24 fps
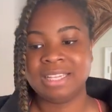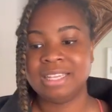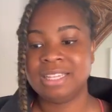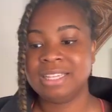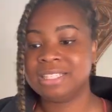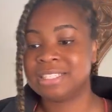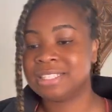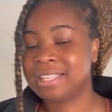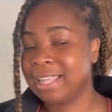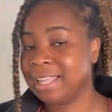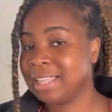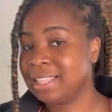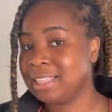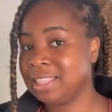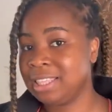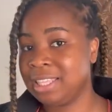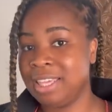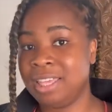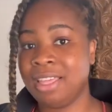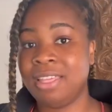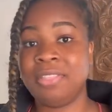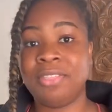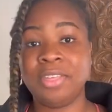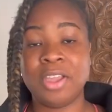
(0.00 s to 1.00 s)
Second
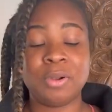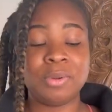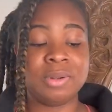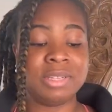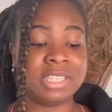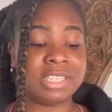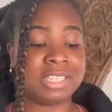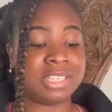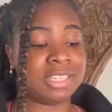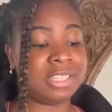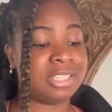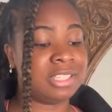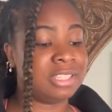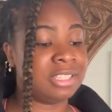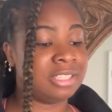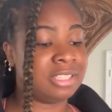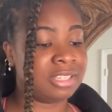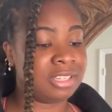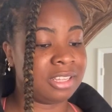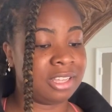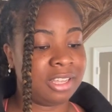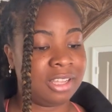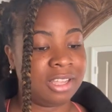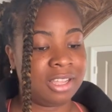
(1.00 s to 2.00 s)
thing, there was this
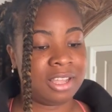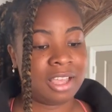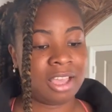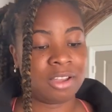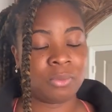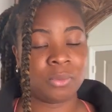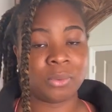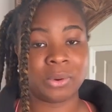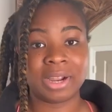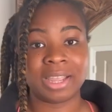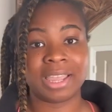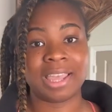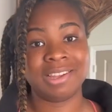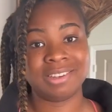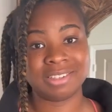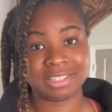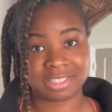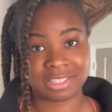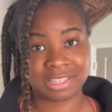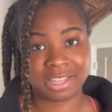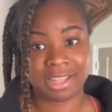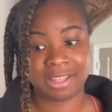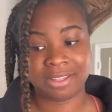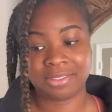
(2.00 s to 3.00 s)
workout
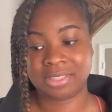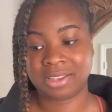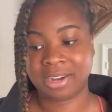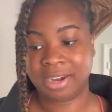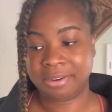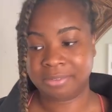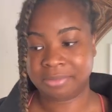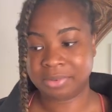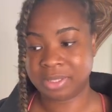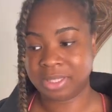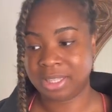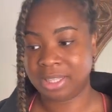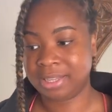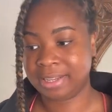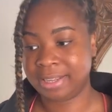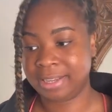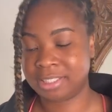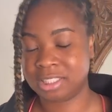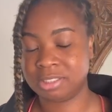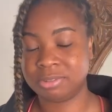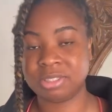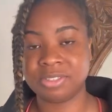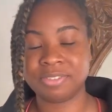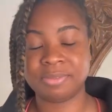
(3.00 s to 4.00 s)
set that I really liked.
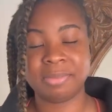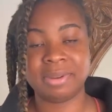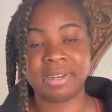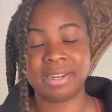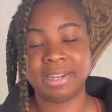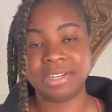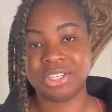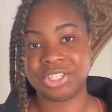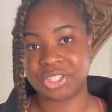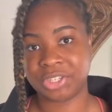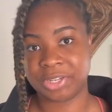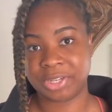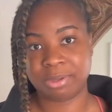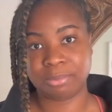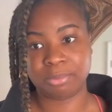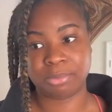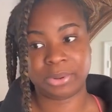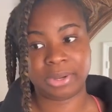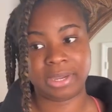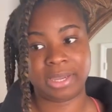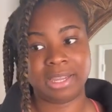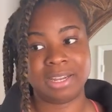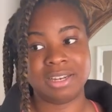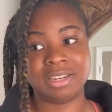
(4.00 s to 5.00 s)
It was from a Nigerian
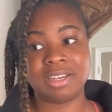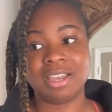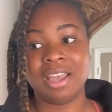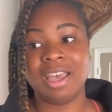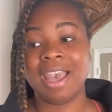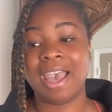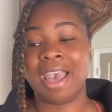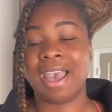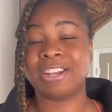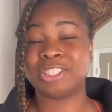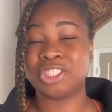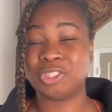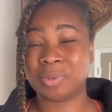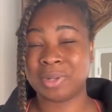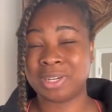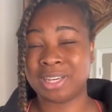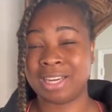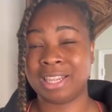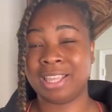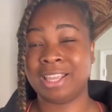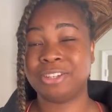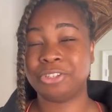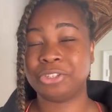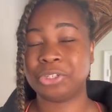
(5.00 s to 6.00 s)
brand. I actually wanted
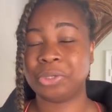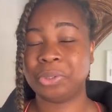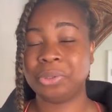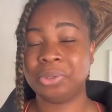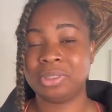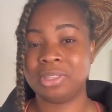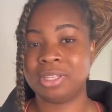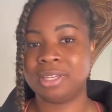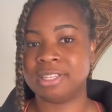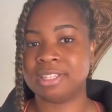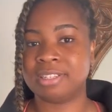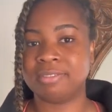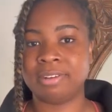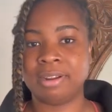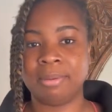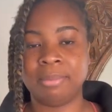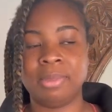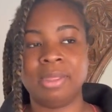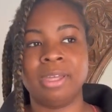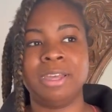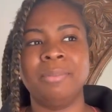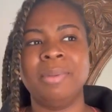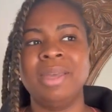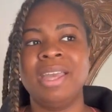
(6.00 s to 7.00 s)
to get 2 things from
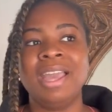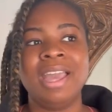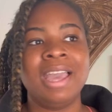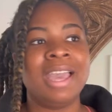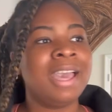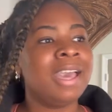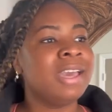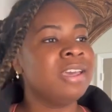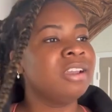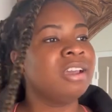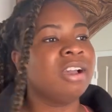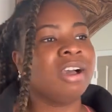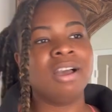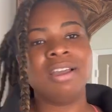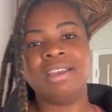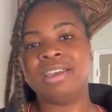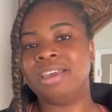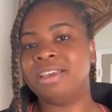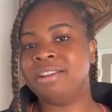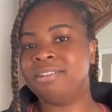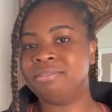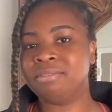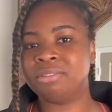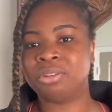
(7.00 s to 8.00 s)
them. And
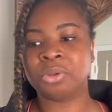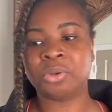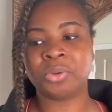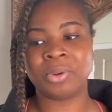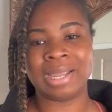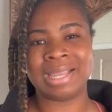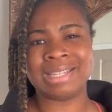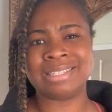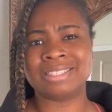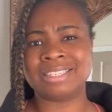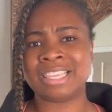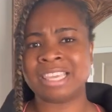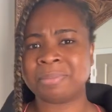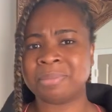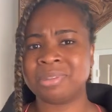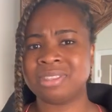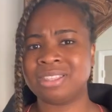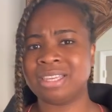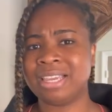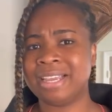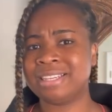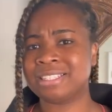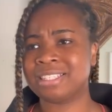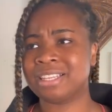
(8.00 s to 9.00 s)
in the grand scheme of
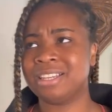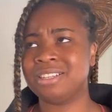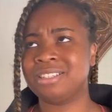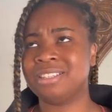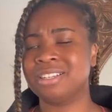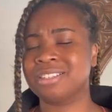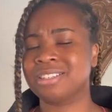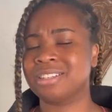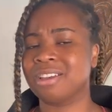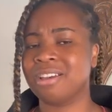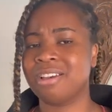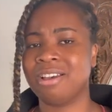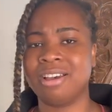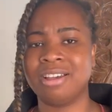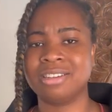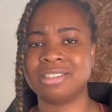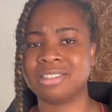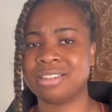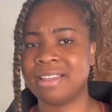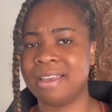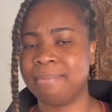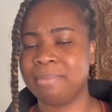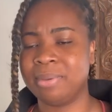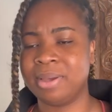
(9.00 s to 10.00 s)
things, it doesn't cost
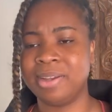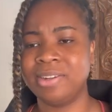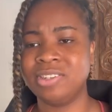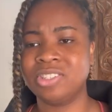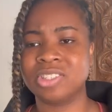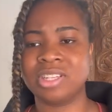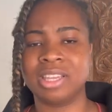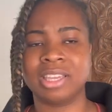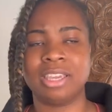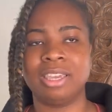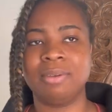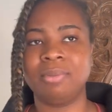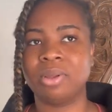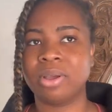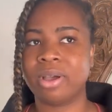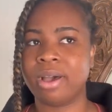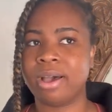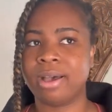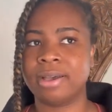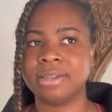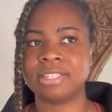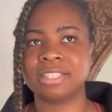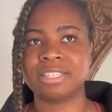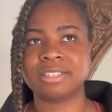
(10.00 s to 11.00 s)
that much. Like it would
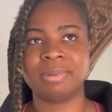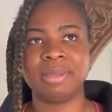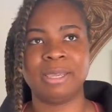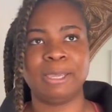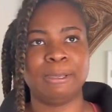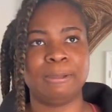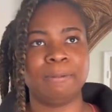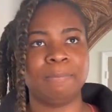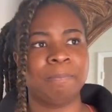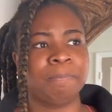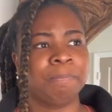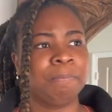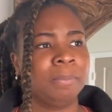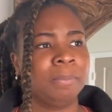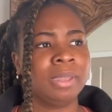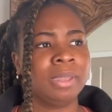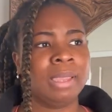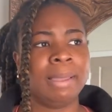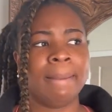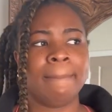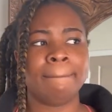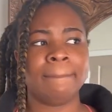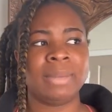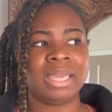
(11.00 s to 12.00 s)
cost me
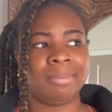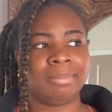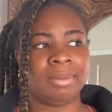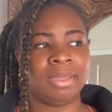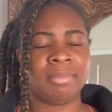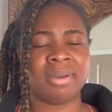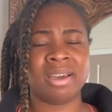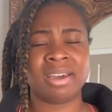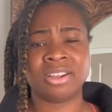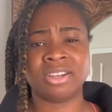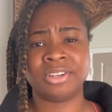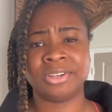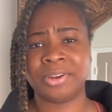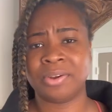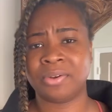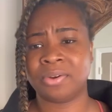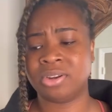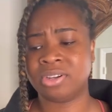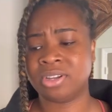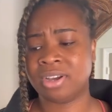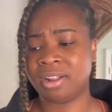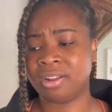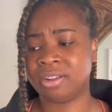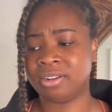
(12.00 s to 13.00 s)
maybe about
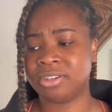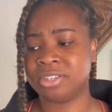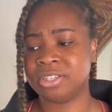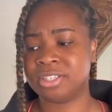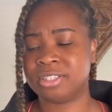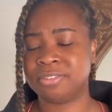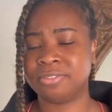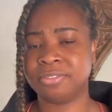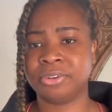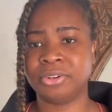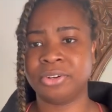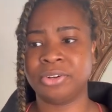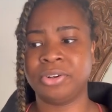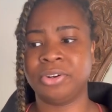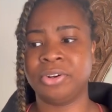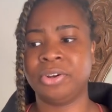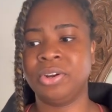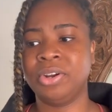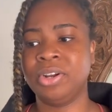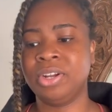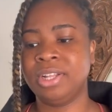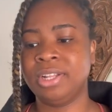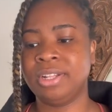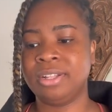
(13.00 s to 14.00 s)
$100
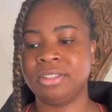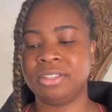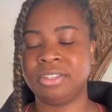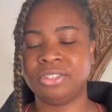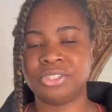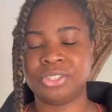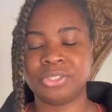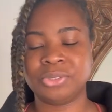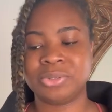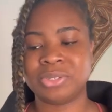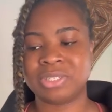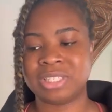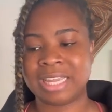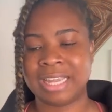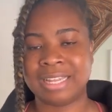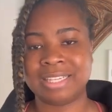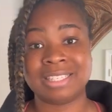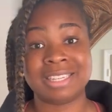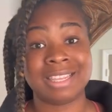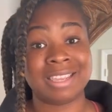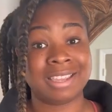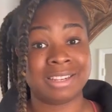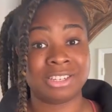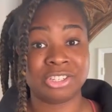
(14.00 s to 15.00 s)
for the 2 sets
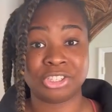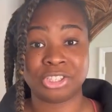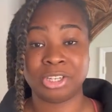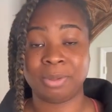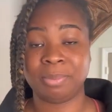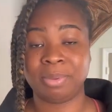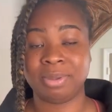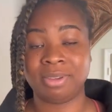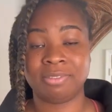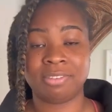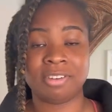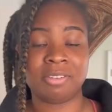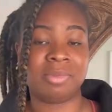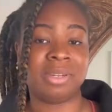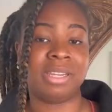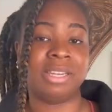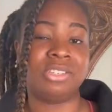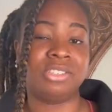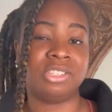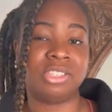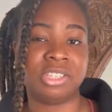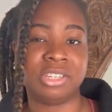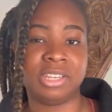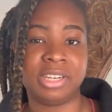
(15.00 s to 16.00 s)
and shipping from
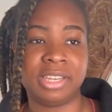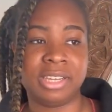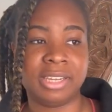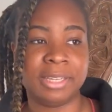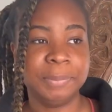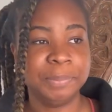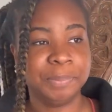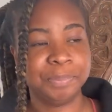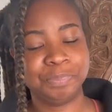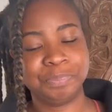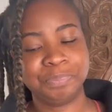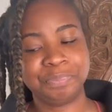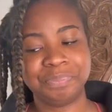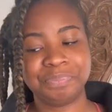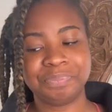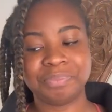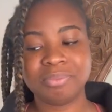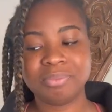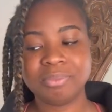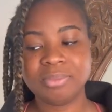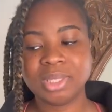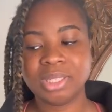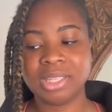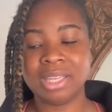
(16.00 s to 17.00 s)
Nigeria.
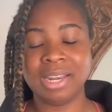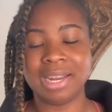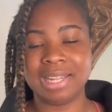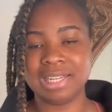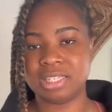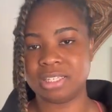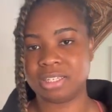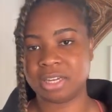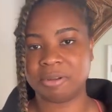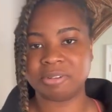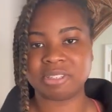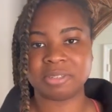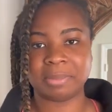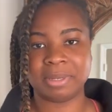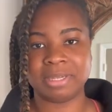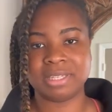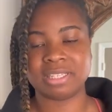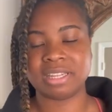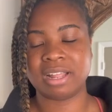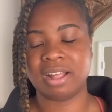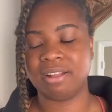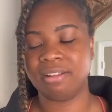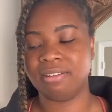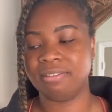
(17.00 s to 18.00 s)
And I stopped
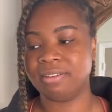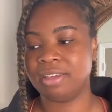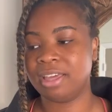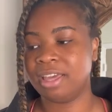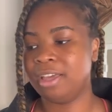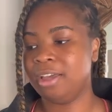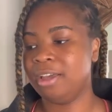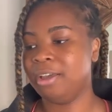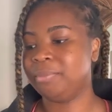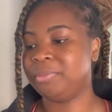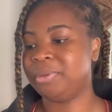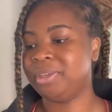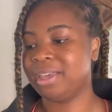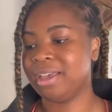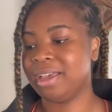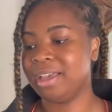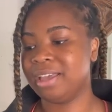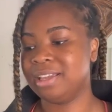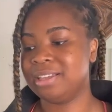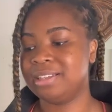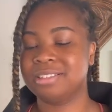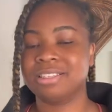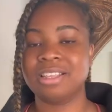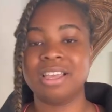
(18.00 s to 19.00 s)
myself
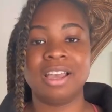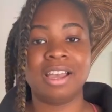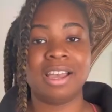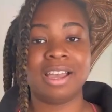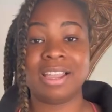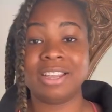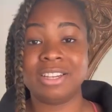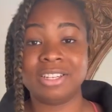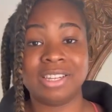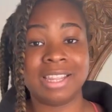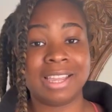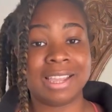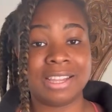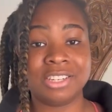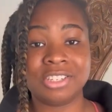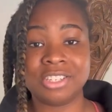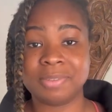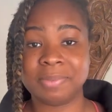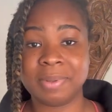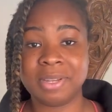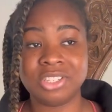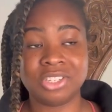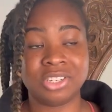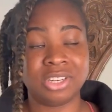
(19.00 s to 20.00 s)
because like I just
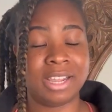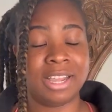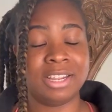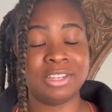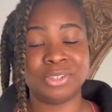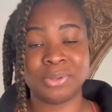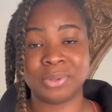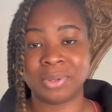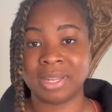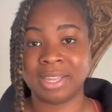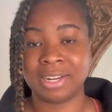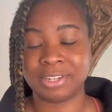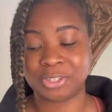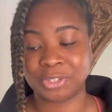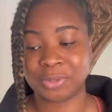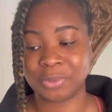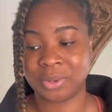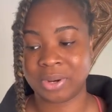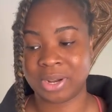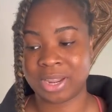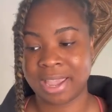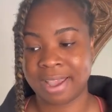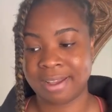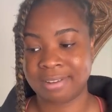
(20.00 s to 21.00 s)
mentioned, I don't like to
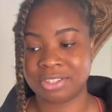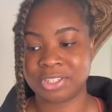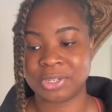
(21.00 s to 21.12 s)
work out.